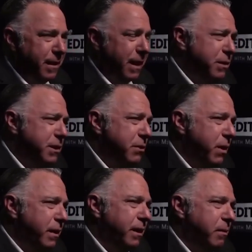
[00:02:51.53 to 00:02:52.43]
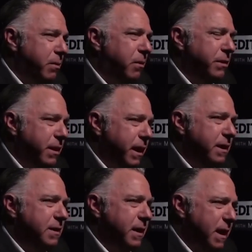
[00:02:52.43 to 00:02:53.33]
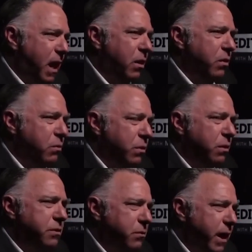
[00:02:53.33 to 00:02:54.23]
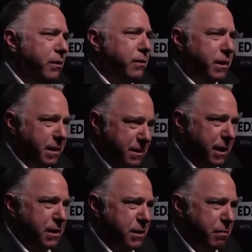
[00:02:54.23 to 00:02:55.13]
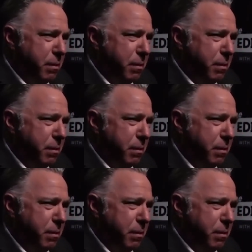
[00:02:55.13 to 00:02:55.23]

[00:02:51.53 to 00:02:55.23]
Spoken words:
And now he's threatening to pull the United States out of the World Trade Organization.